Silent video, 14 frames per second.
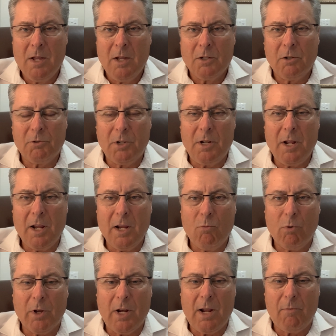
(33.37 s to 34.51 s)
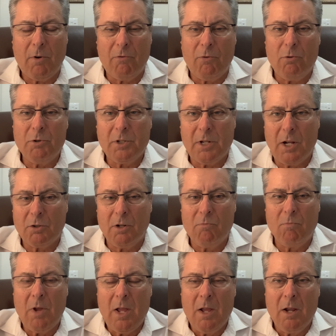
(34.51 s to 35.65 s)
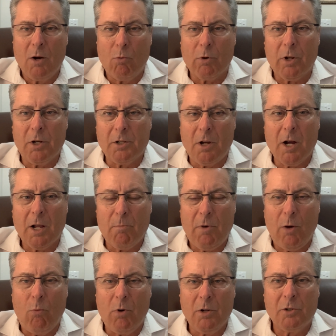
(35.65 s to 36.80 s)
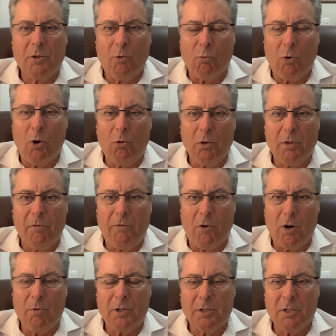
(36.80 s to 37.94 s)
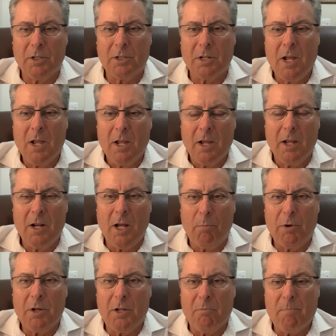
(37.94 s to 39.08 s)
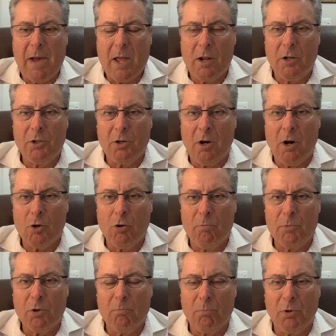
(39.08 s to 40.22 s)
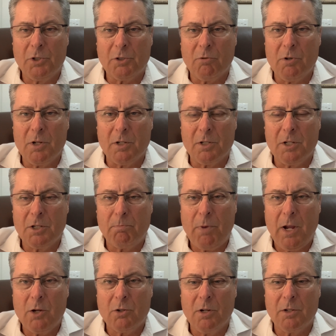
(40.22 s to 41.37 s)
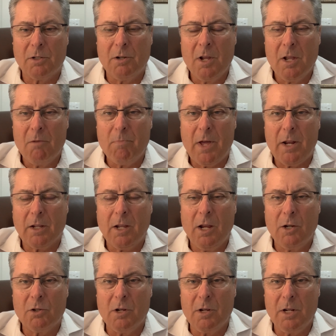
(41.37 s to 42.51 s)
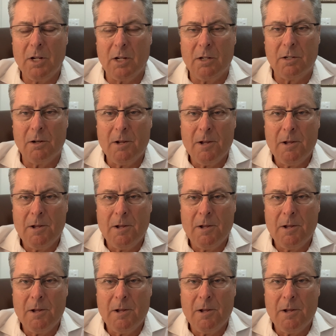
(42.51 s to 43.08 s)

So today we're gonna to have our first session we're going to talk about what is the role of the pharmacist and helping to manage autoimmune blistering disease patients' medication needs.